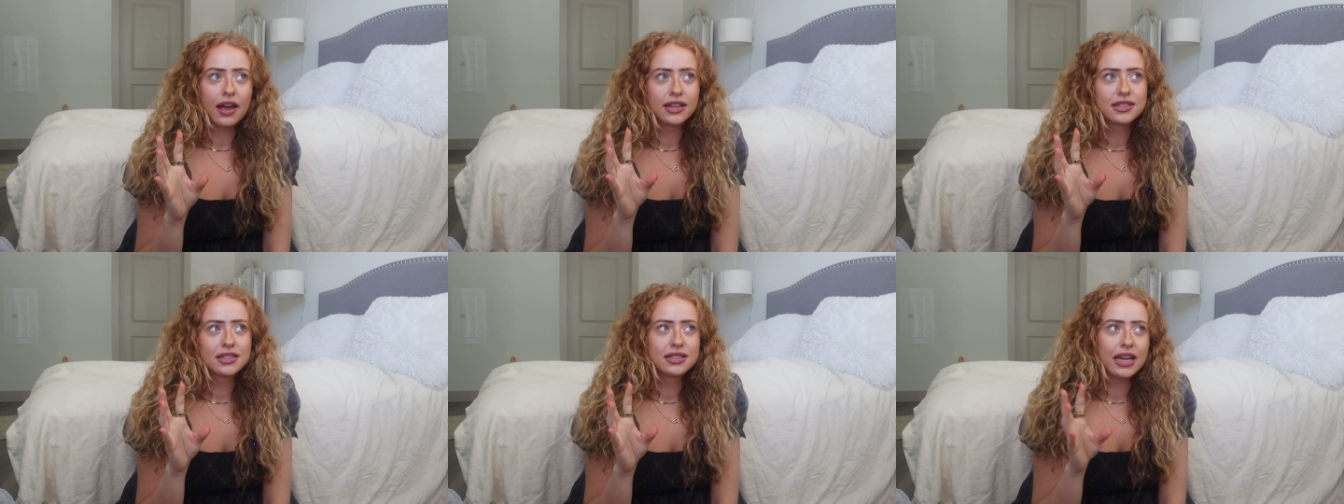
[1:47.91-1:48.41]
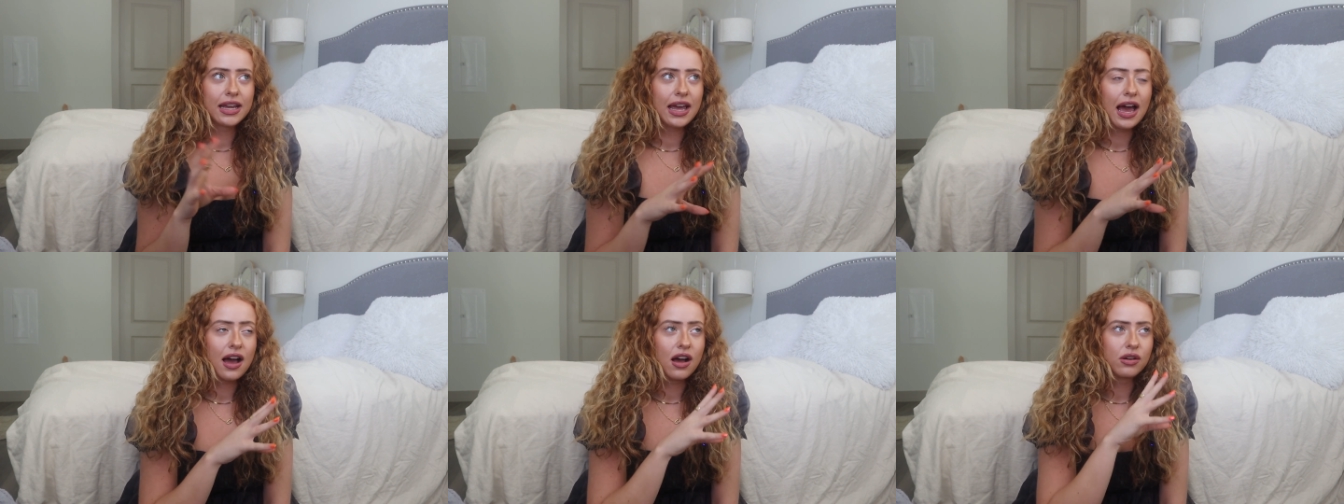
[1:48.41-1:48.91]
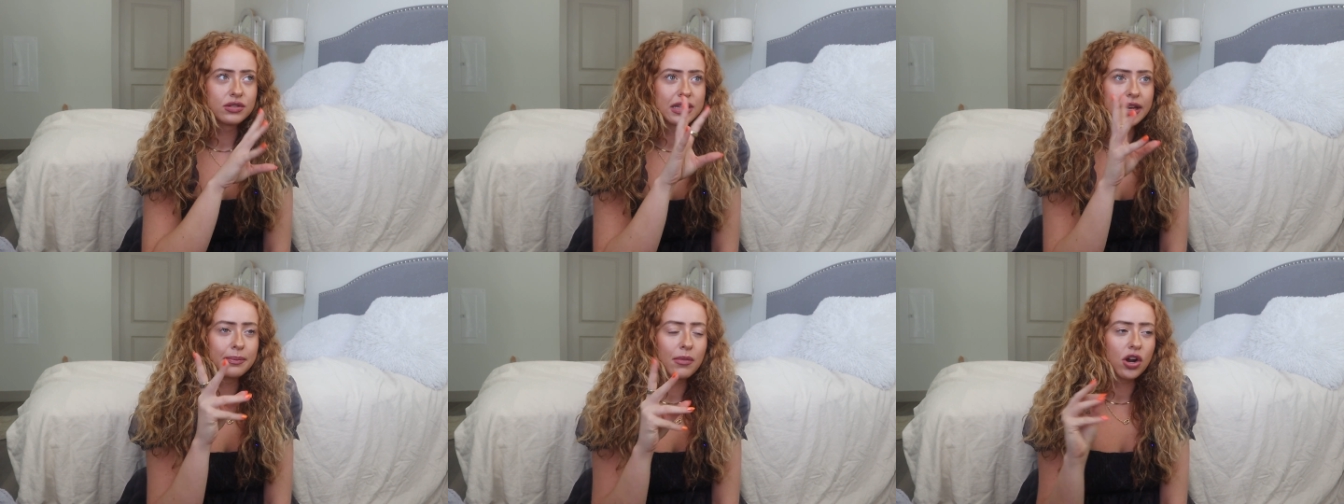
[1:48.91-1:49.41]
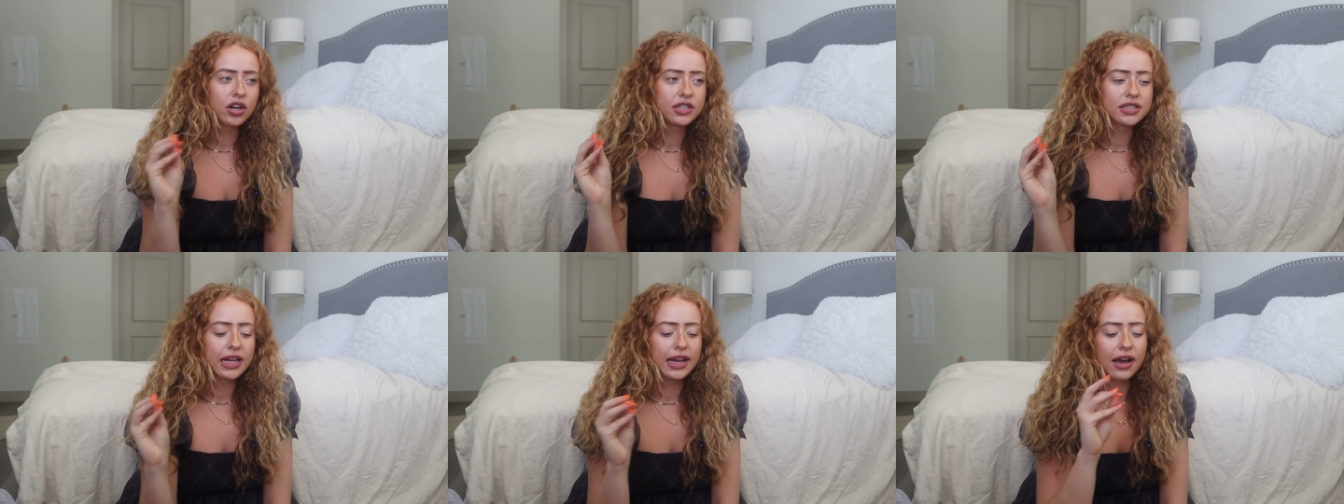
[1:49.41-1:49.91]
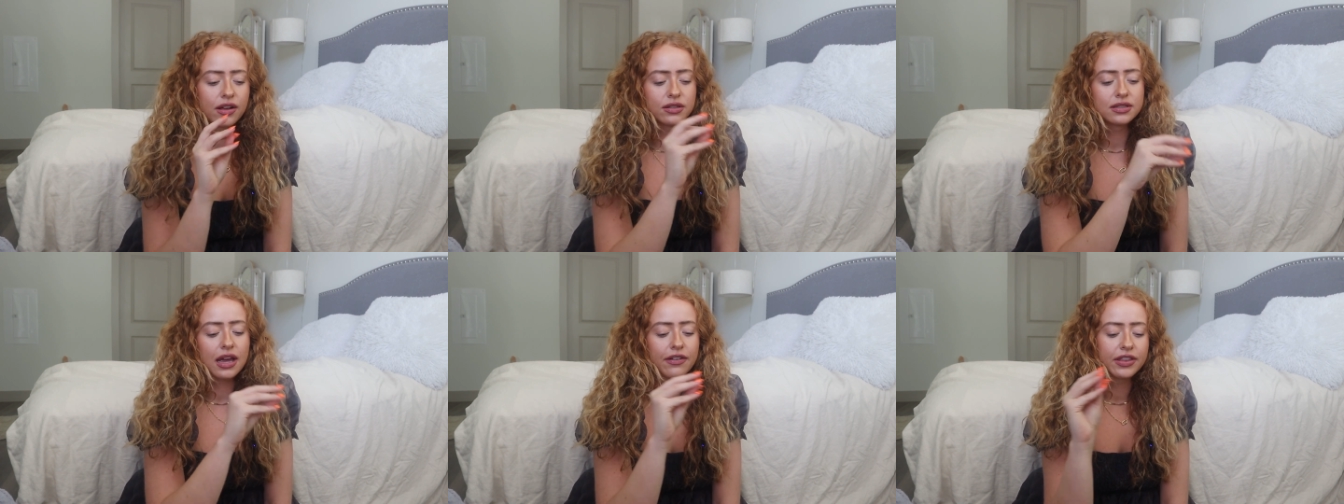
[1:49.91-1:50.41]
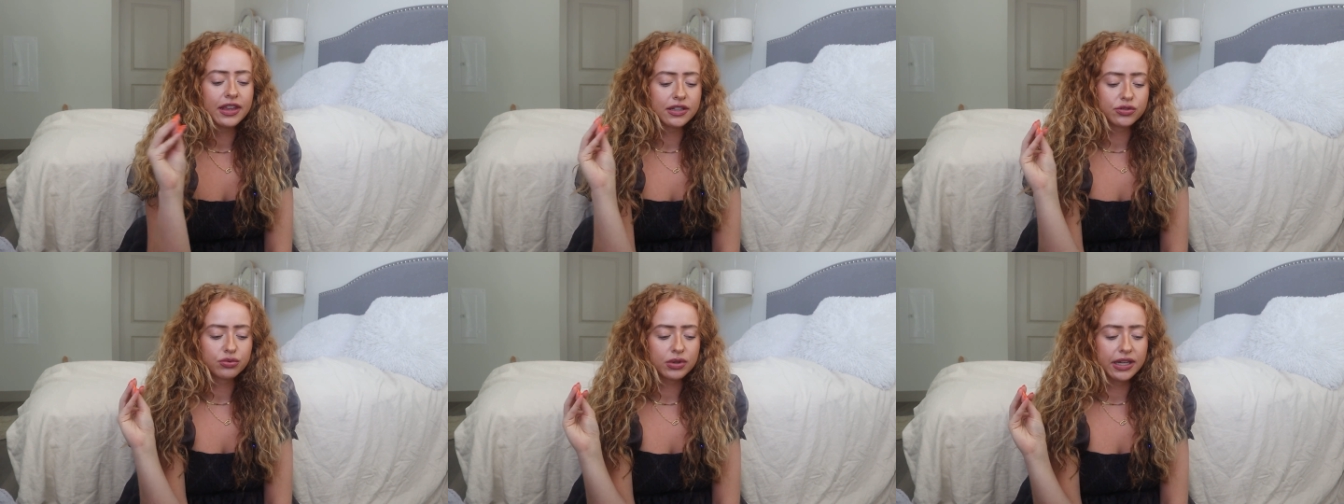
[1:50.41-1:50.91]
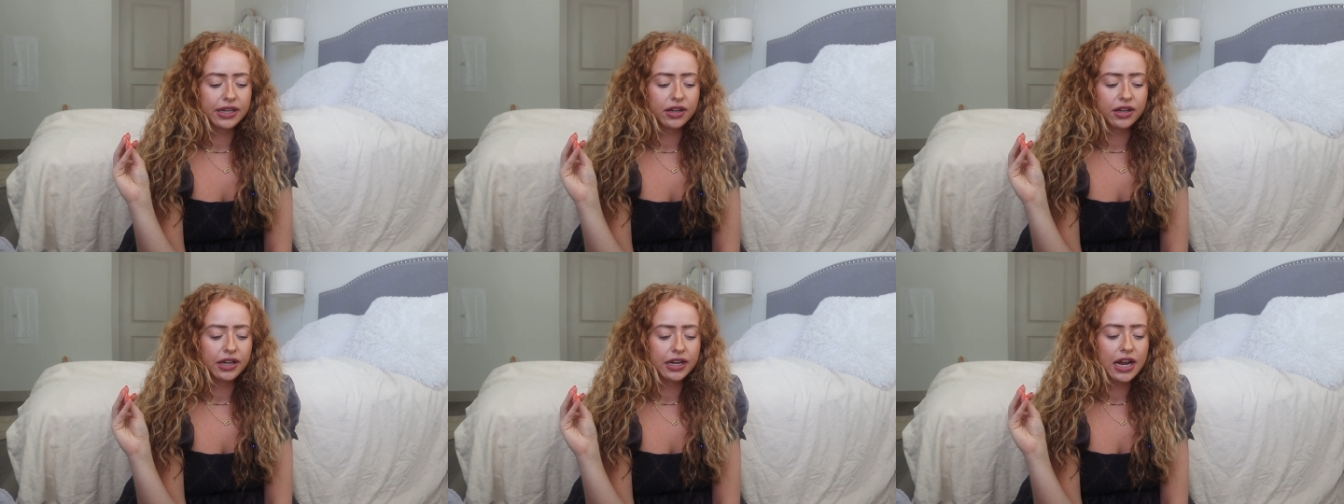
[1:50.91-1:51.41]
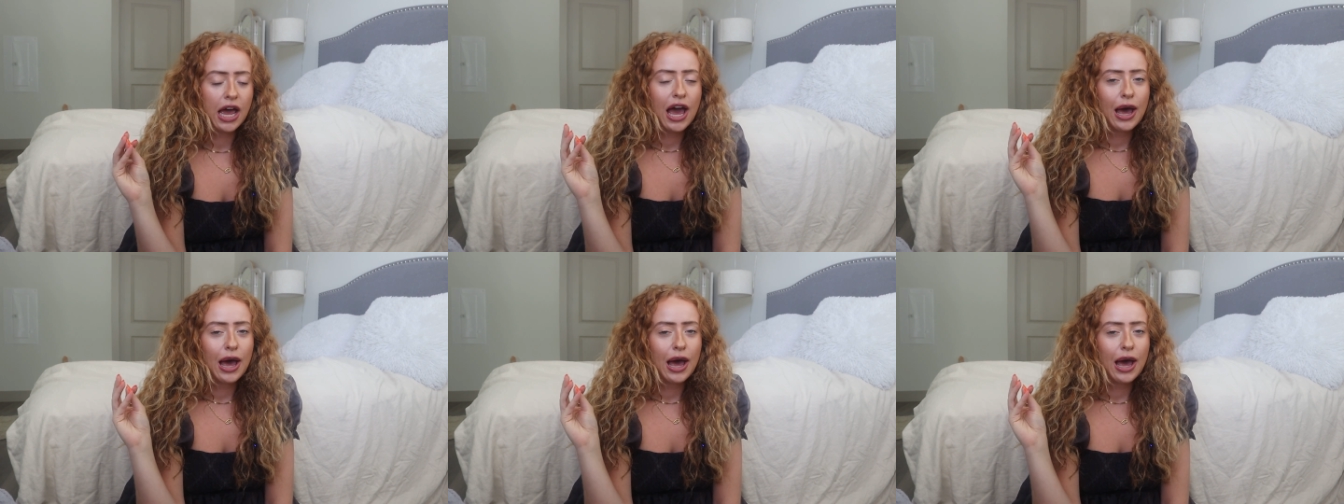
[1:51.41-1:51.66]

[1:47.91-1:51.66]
it's a steakhouse, like modern steakhouse. Everything's really good.